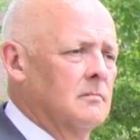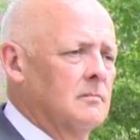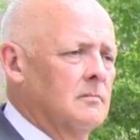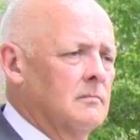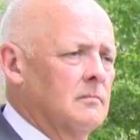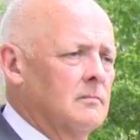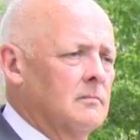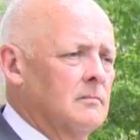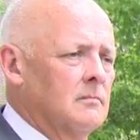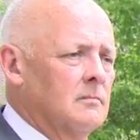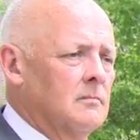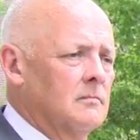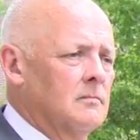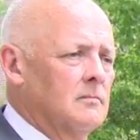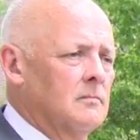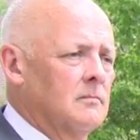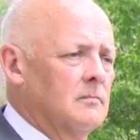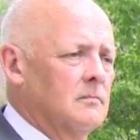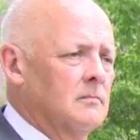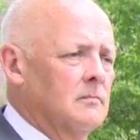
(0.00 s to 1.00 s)

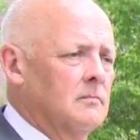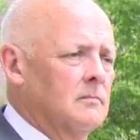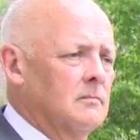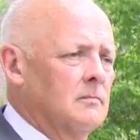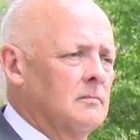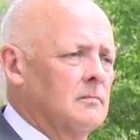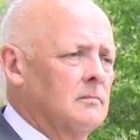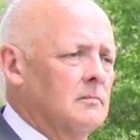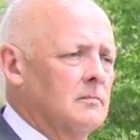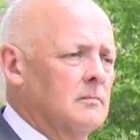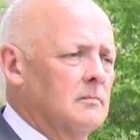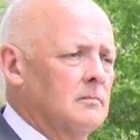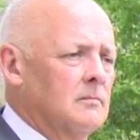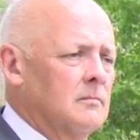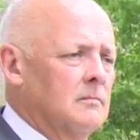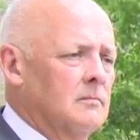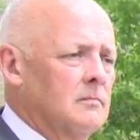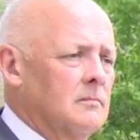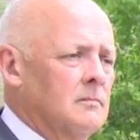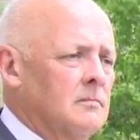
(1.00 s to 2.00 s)

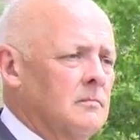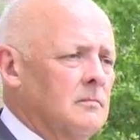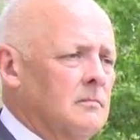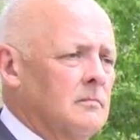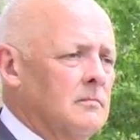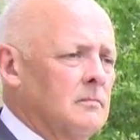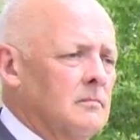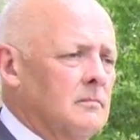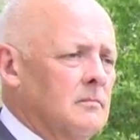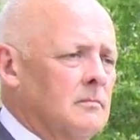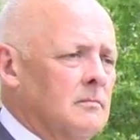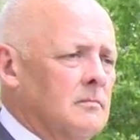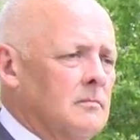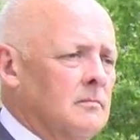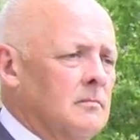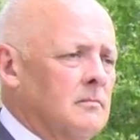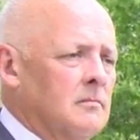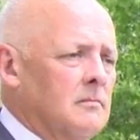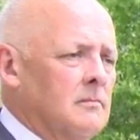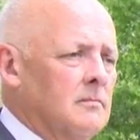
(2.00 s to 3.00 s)

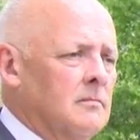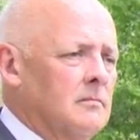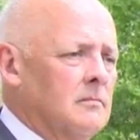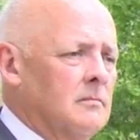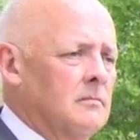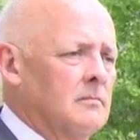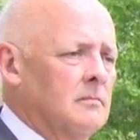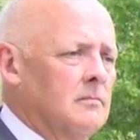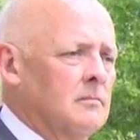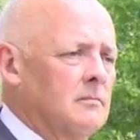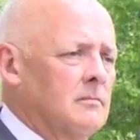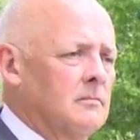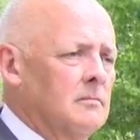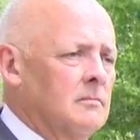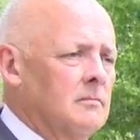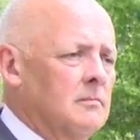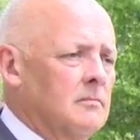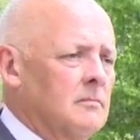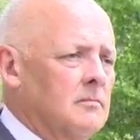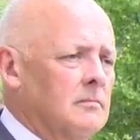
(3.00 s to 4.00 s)

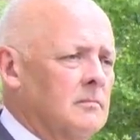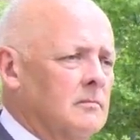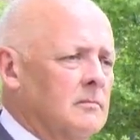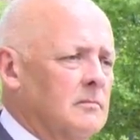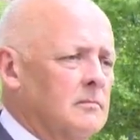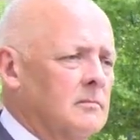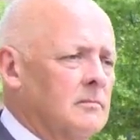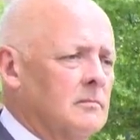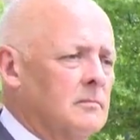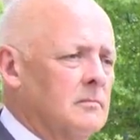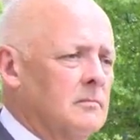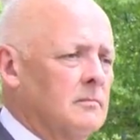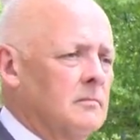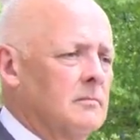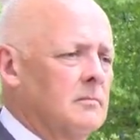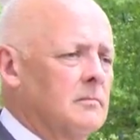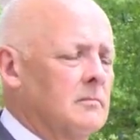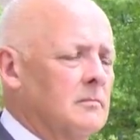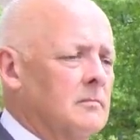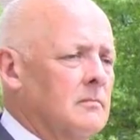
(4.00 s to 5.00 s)

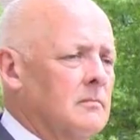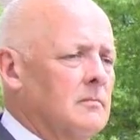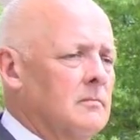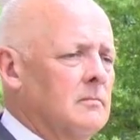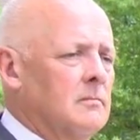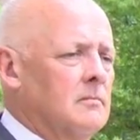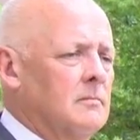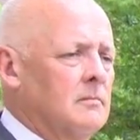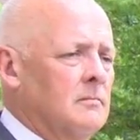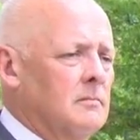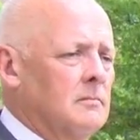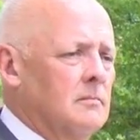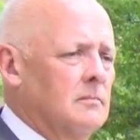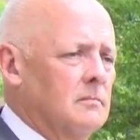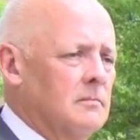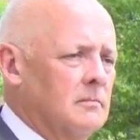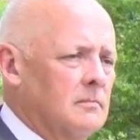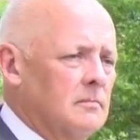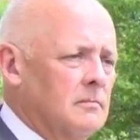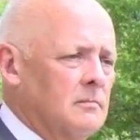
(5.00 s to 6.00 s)

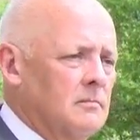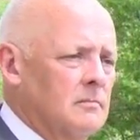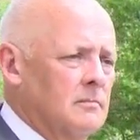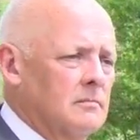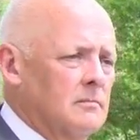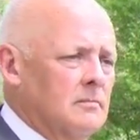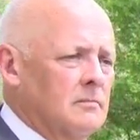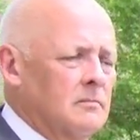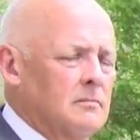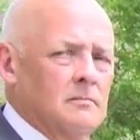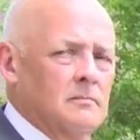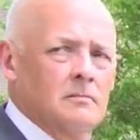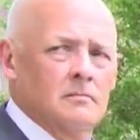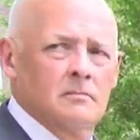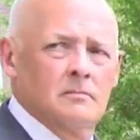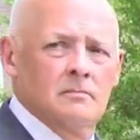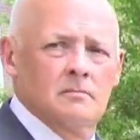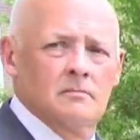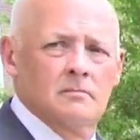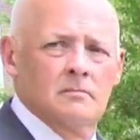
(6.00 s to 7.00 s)

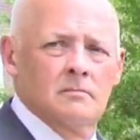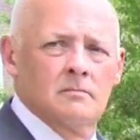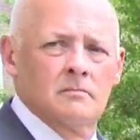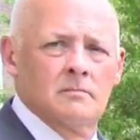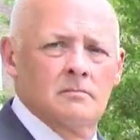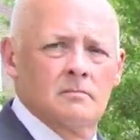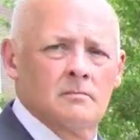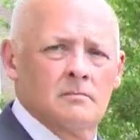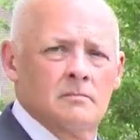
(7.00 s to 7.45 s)
(silent)